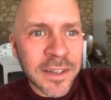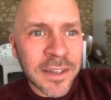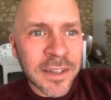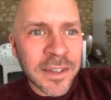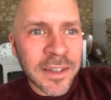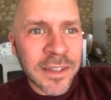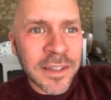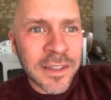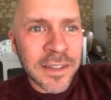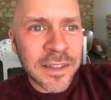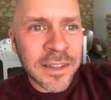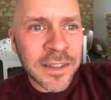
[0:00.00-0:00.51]

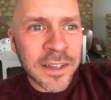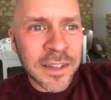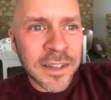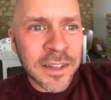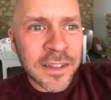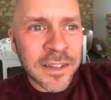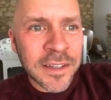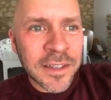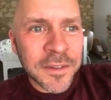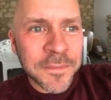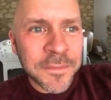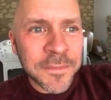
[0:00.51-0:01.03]
that
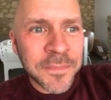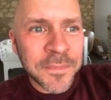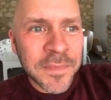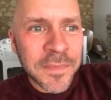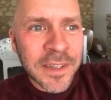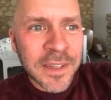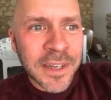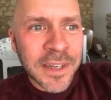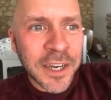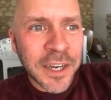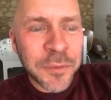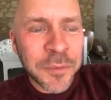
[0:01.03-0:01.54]

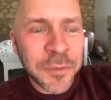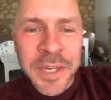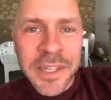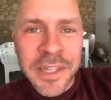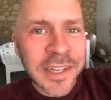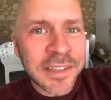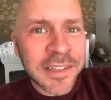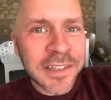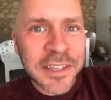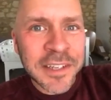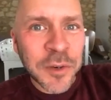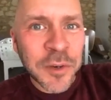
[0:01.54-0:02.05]
I
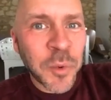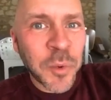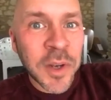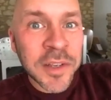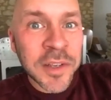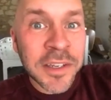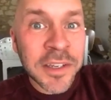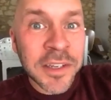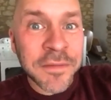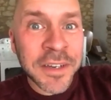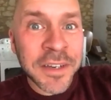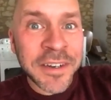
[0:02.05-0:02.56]
realized it wasn't
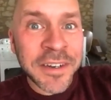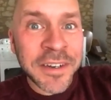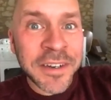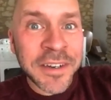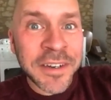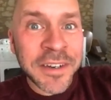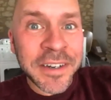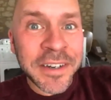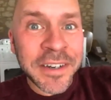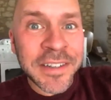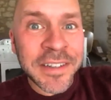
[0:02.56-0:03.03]
very stable.